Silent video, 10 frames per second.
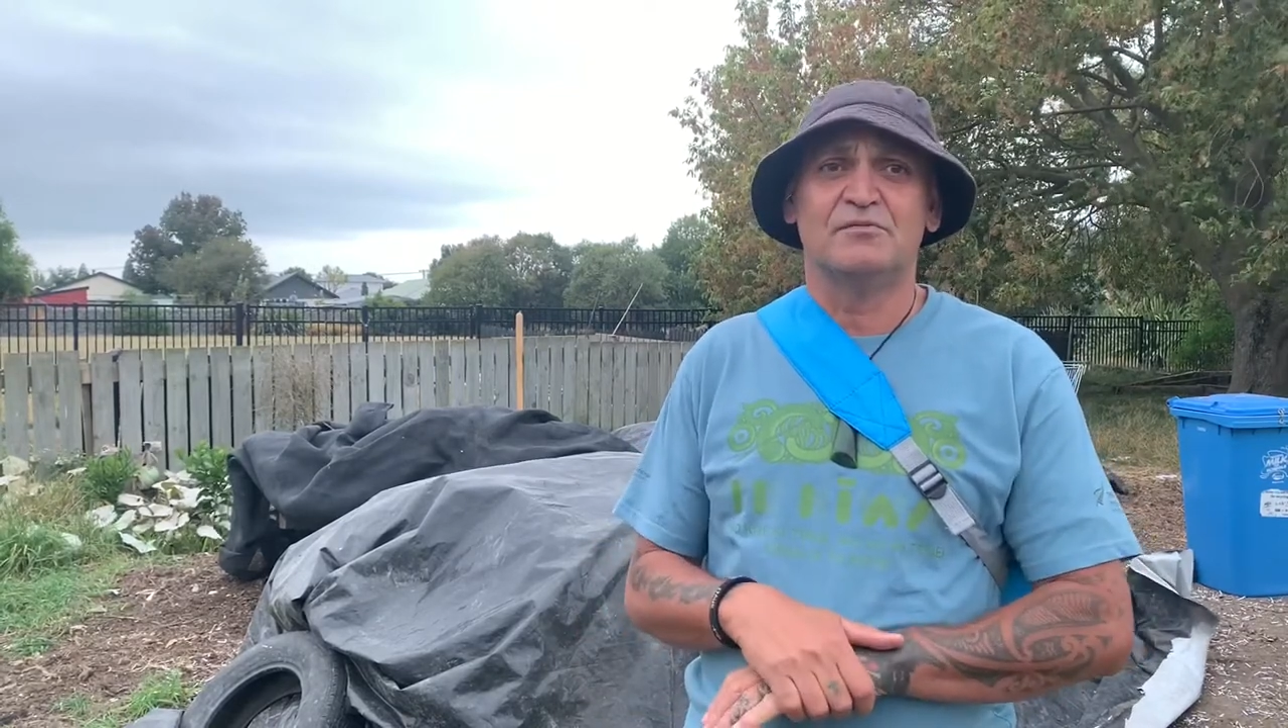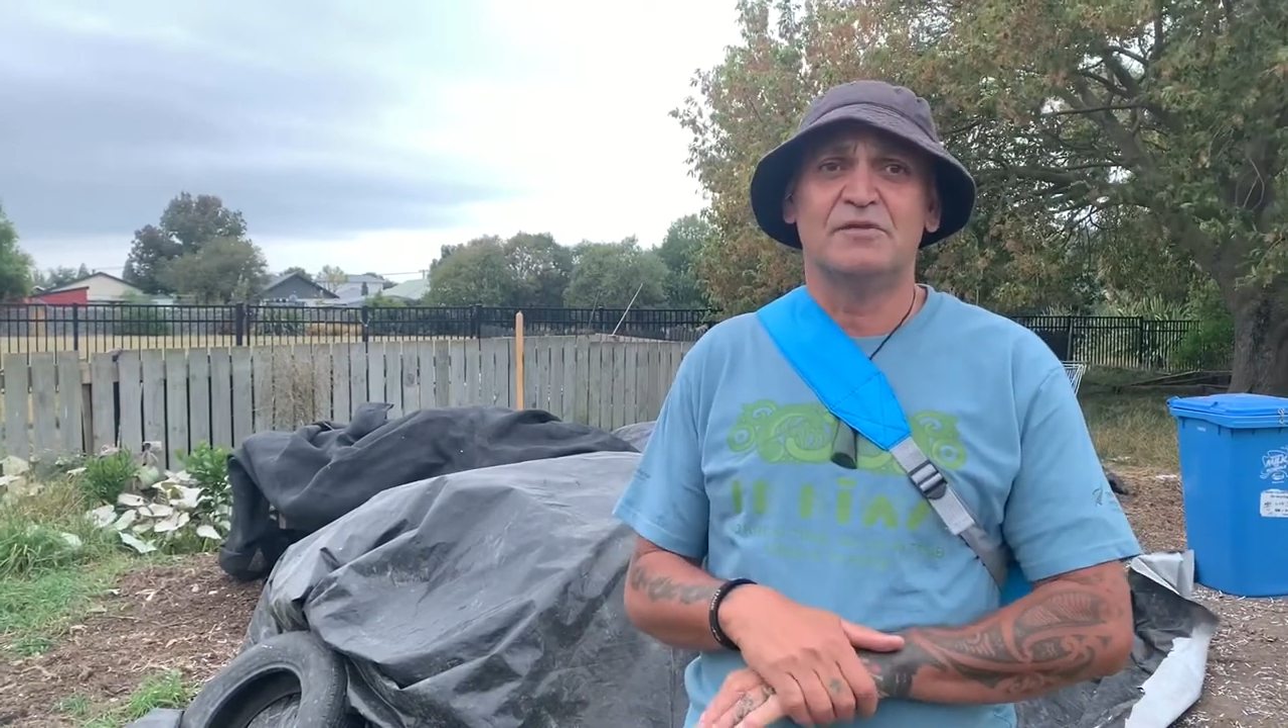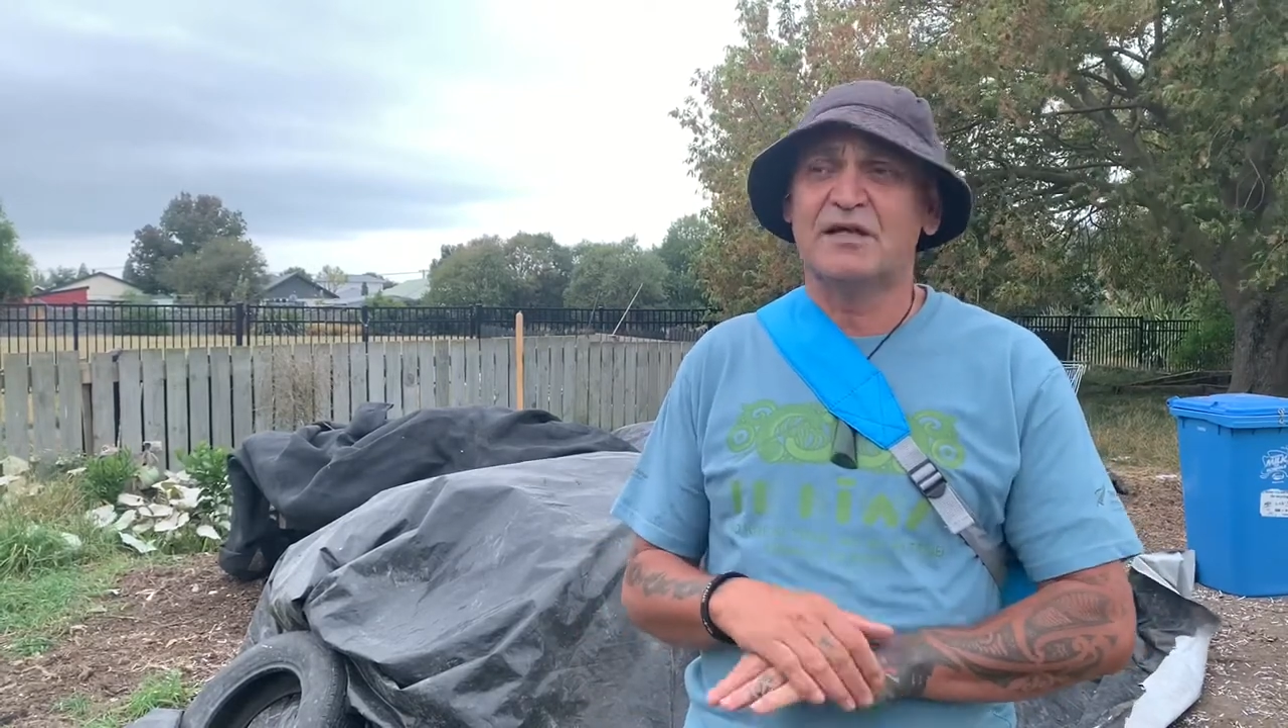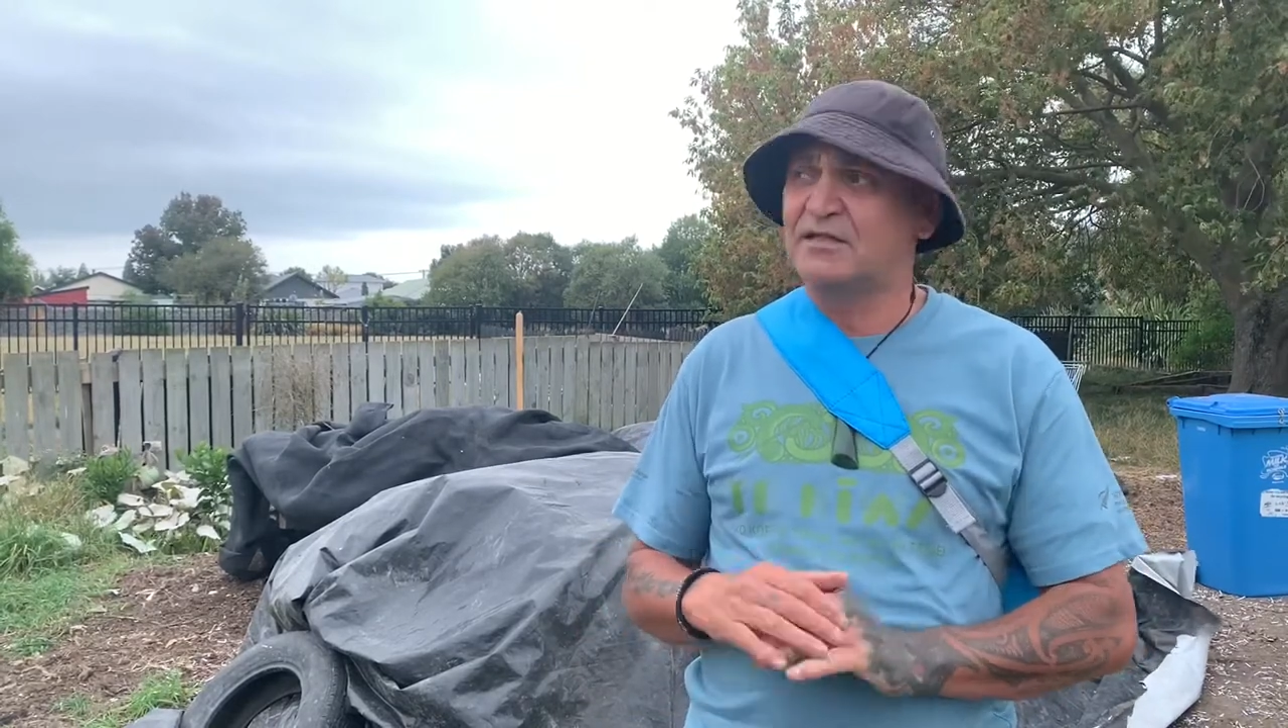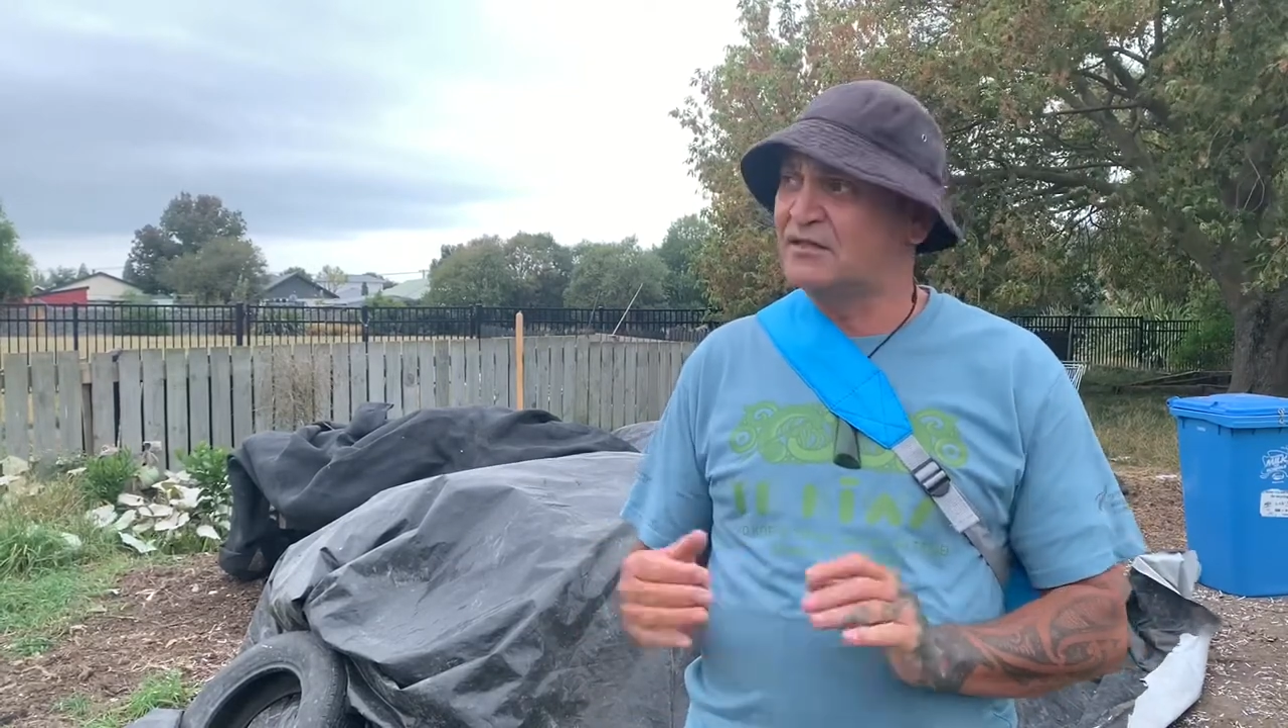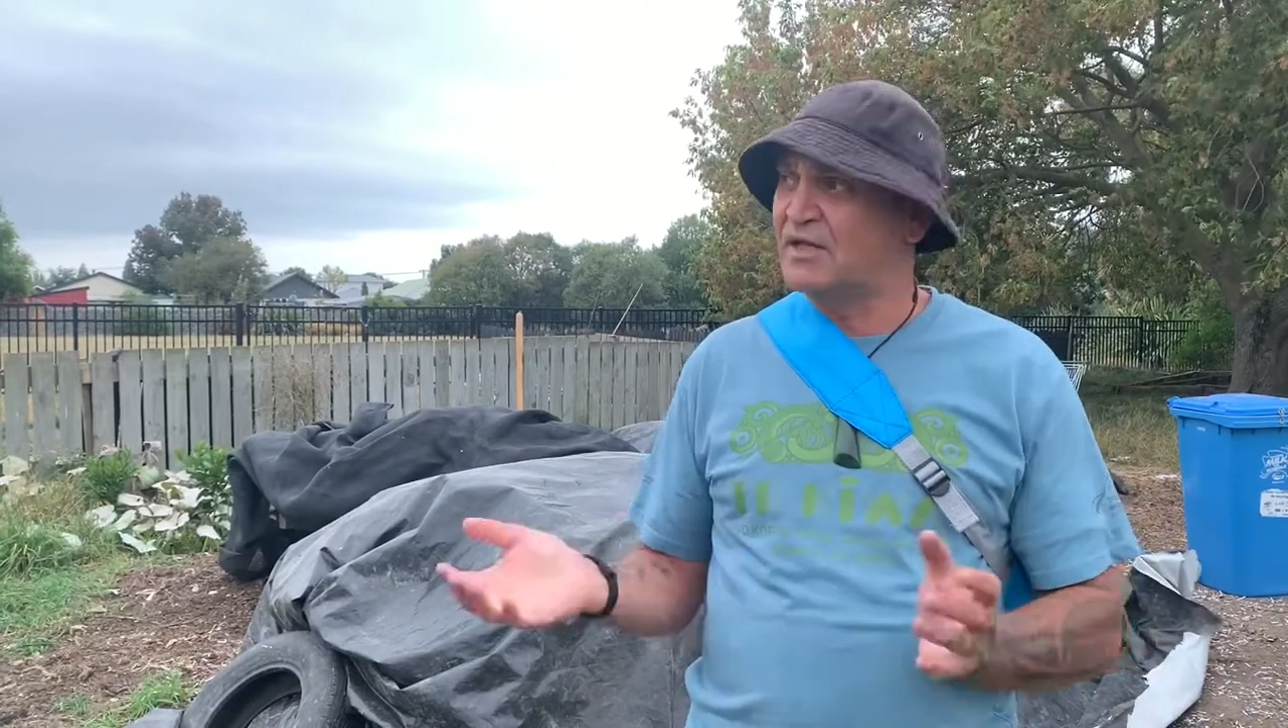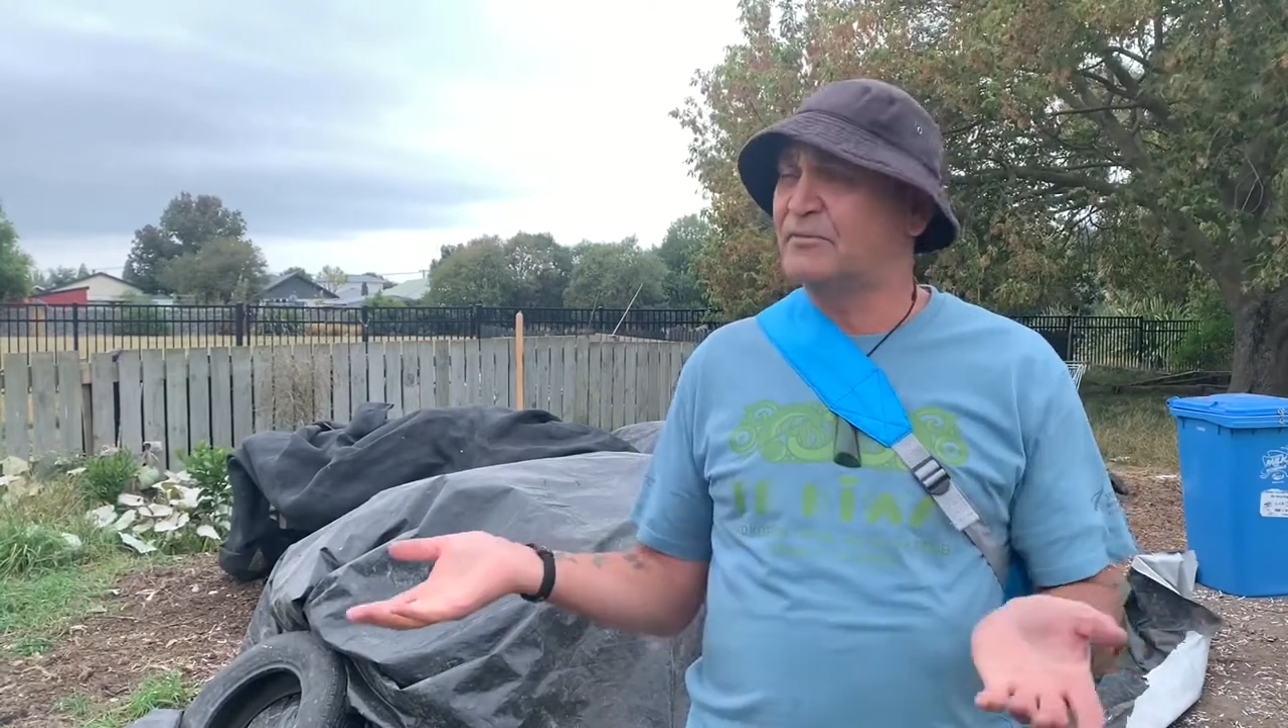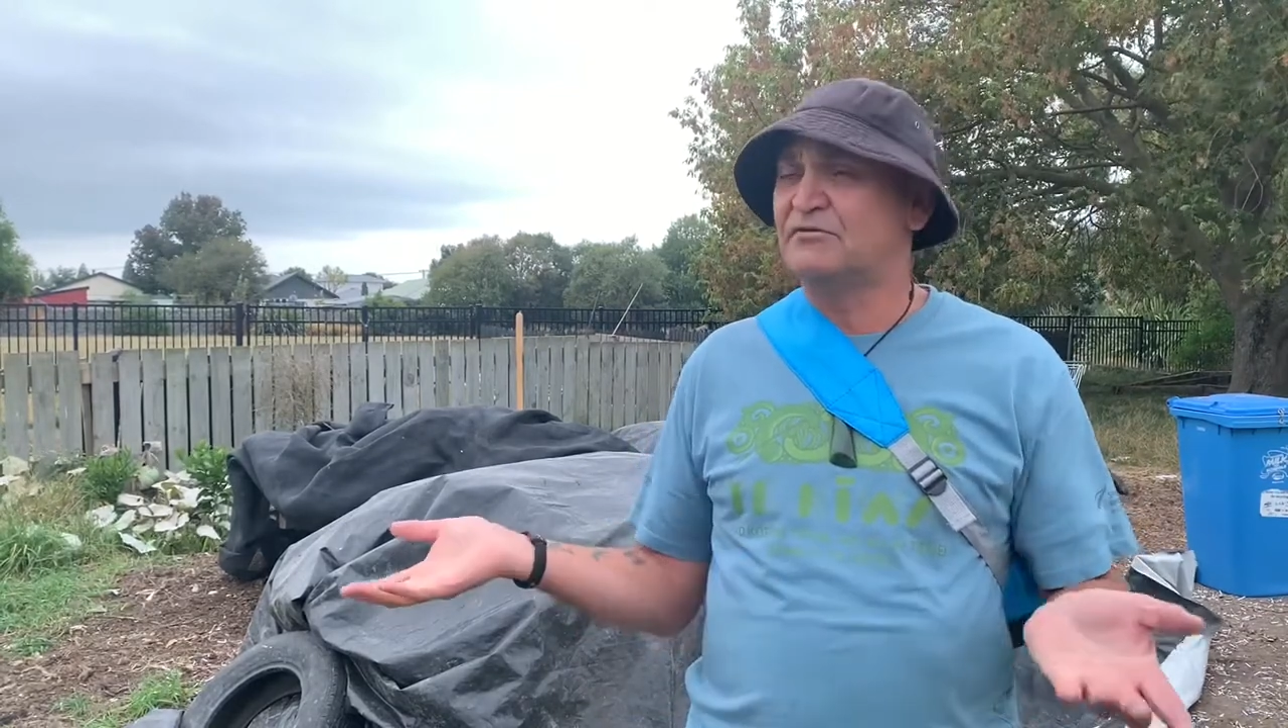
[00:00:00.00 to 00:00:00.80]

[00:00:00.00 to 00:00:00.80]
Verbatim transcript: when they can come